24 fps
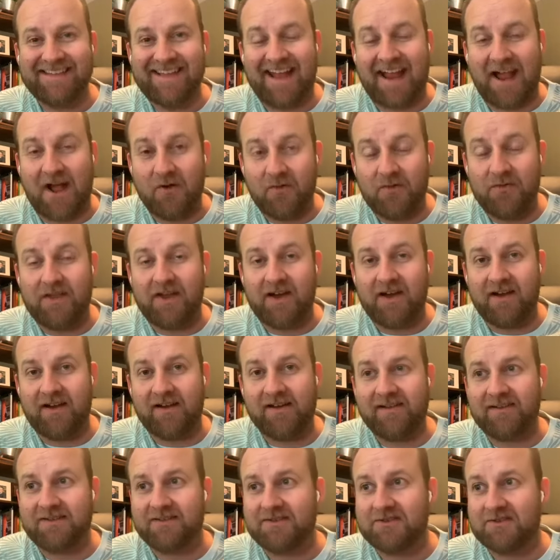out
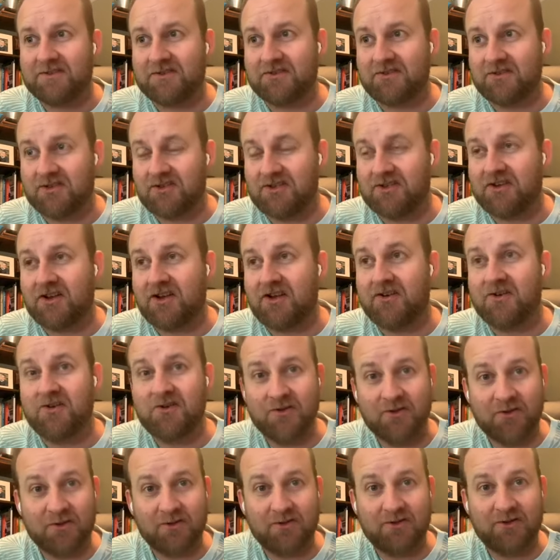there searching on
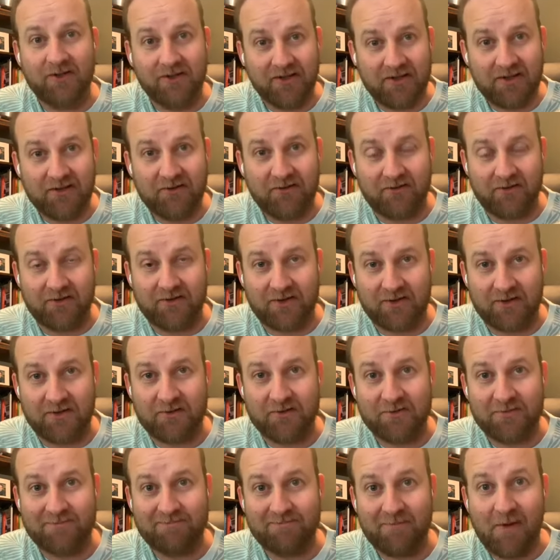Google looking for
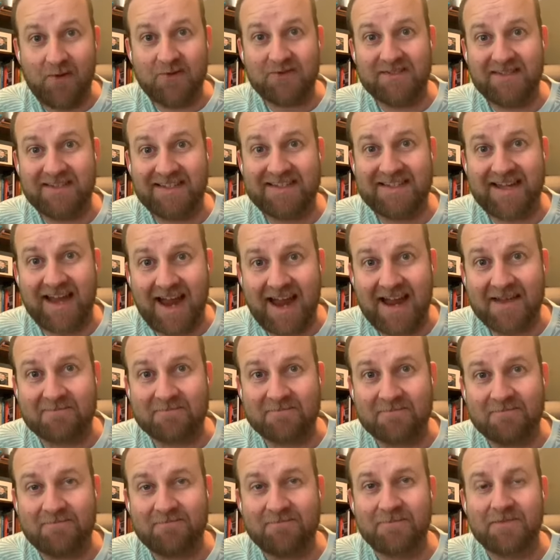you most of the time.
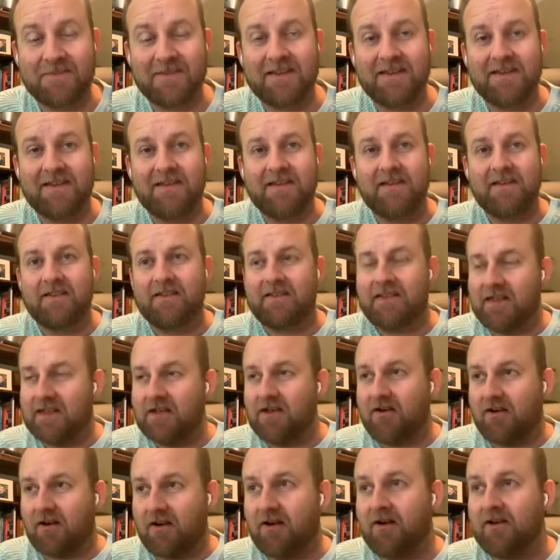They
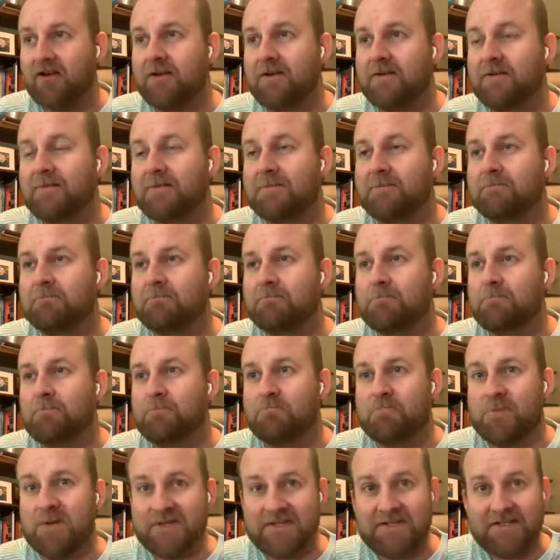are
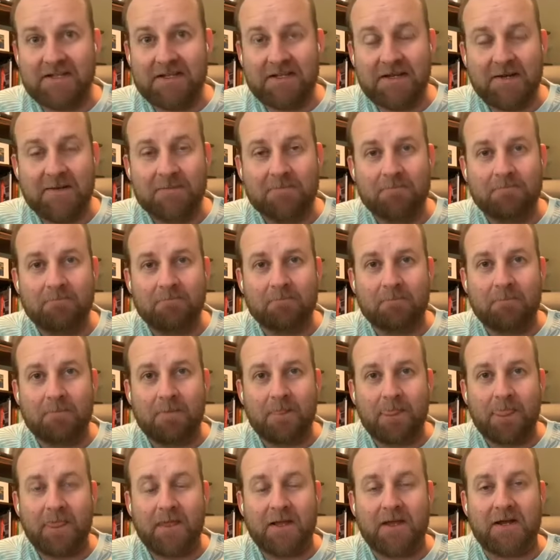busy.
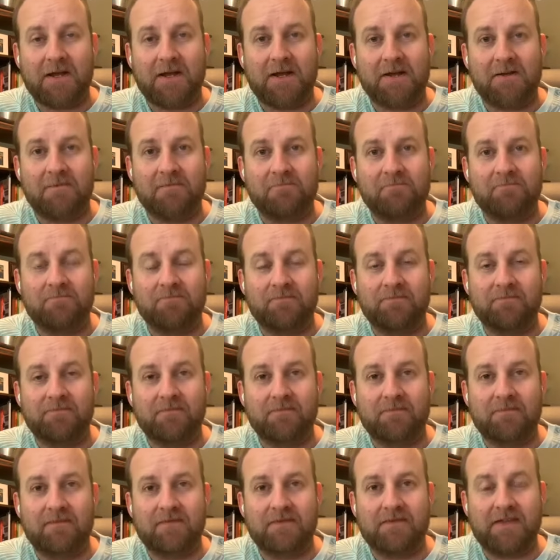
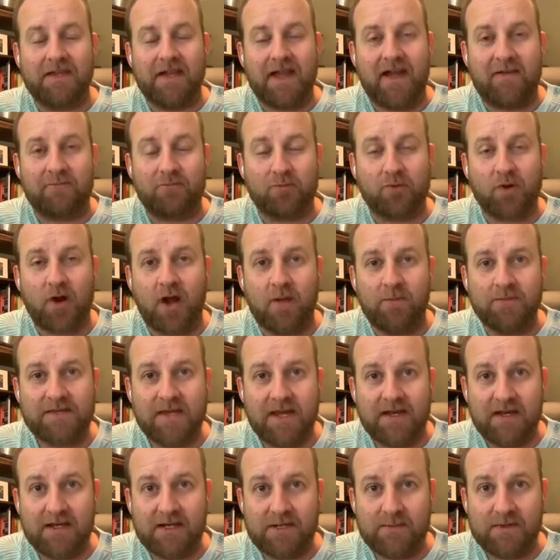They have problems
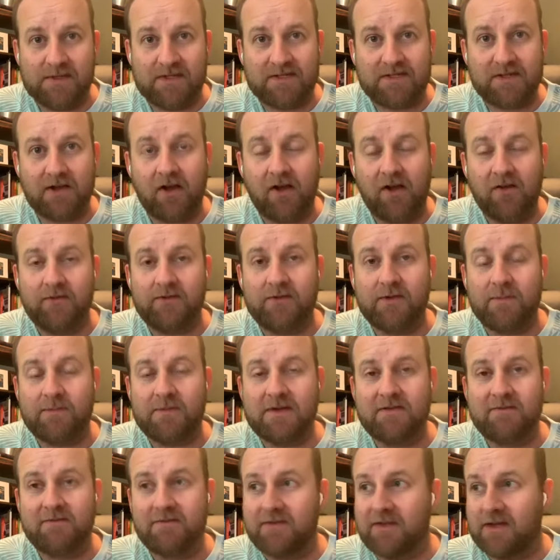that need to be solved.
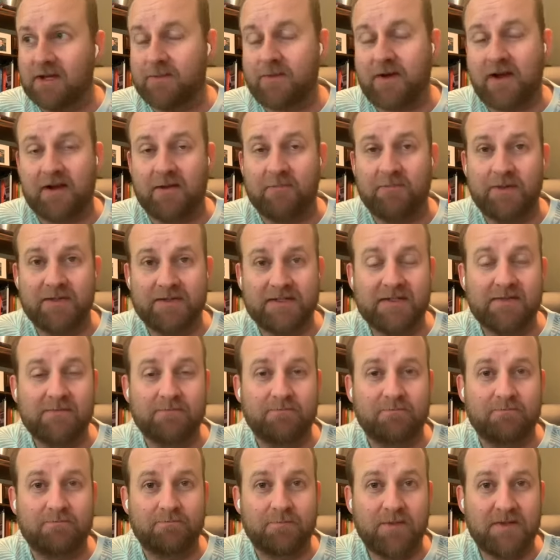Think about it.
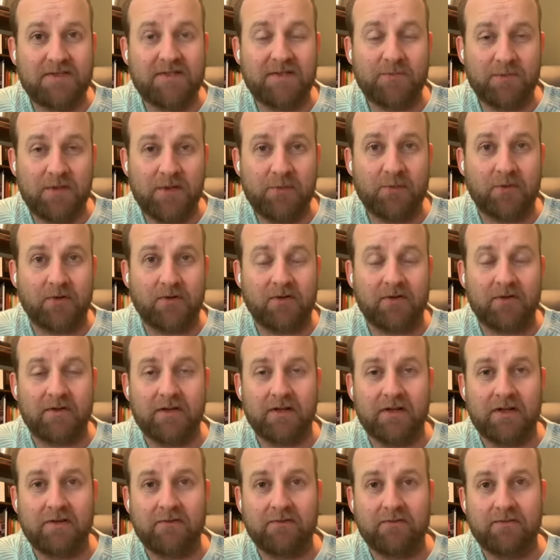Busy people,
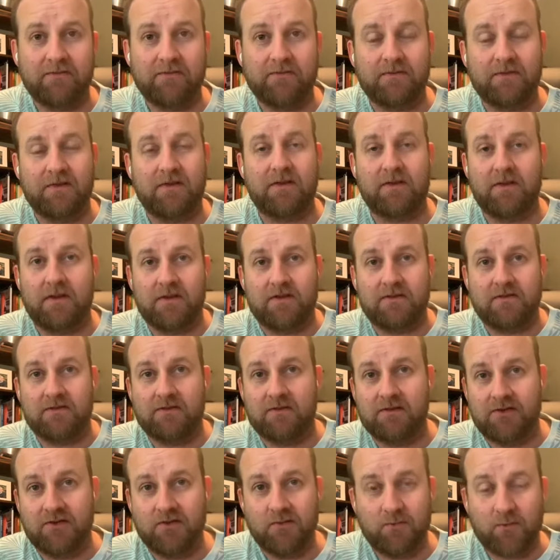and
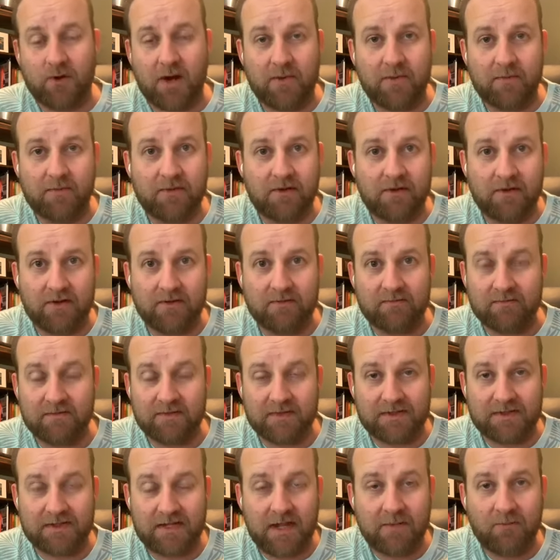you probably are the
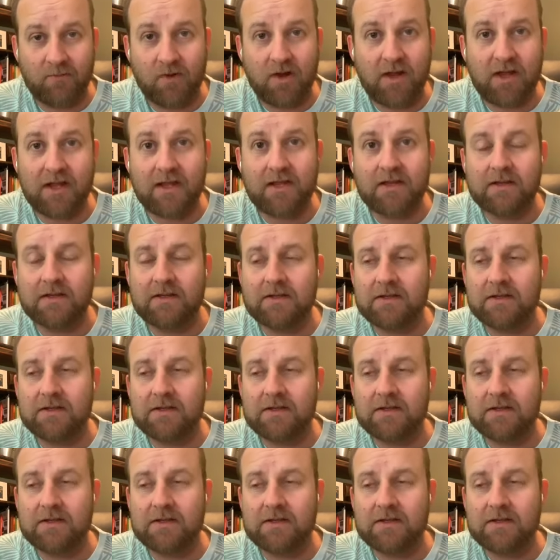same way,